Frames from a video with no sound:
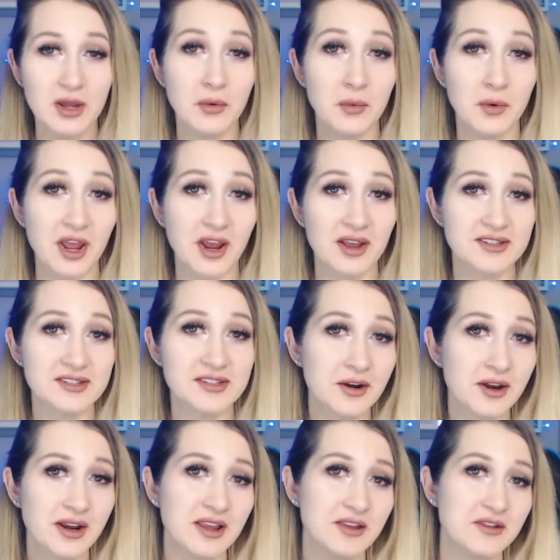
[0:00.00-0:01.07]
When I got
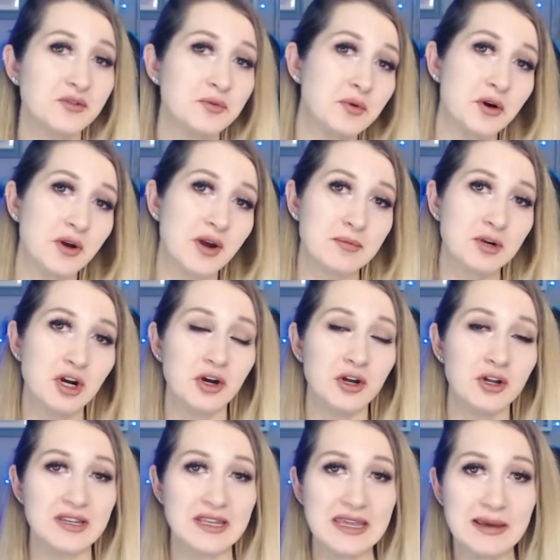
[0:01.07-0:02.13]
started, I used a program
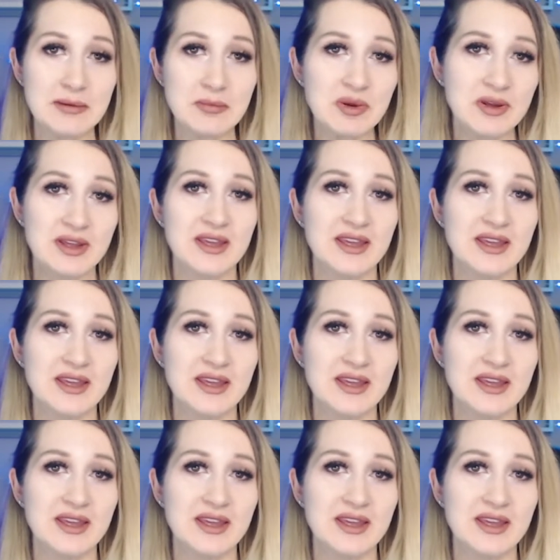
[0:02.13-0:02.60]
called GIMP.